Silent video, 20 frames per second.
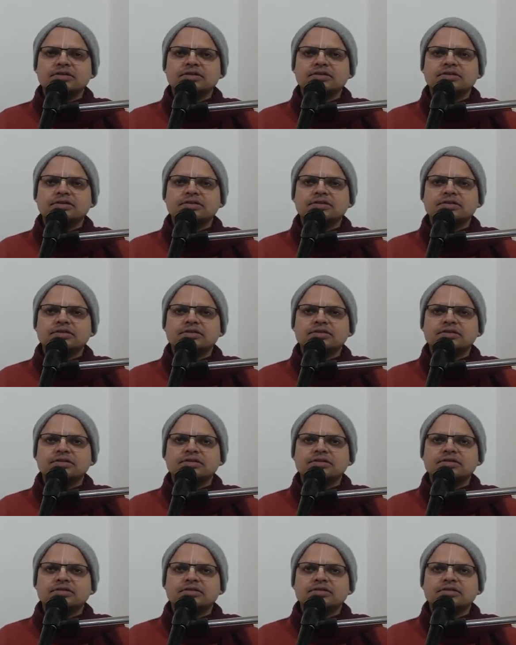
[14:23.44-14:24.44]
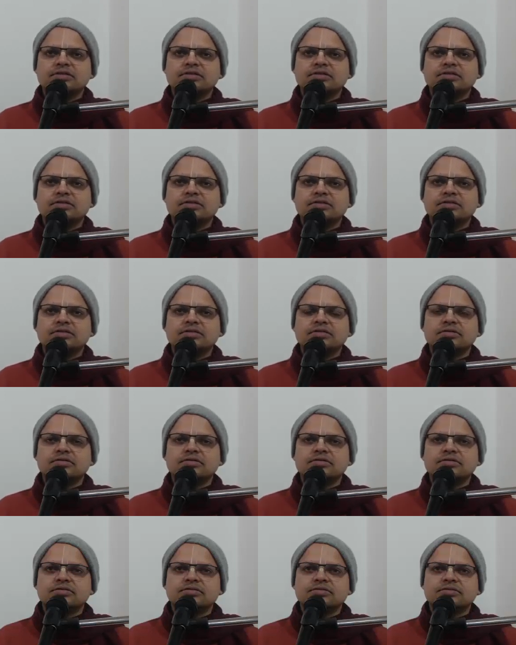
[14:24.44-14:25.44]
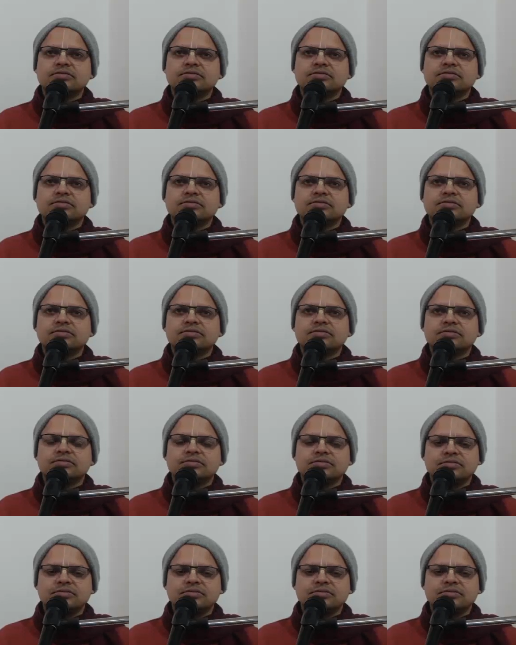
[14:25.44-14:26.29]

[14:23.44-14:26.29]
[no speech]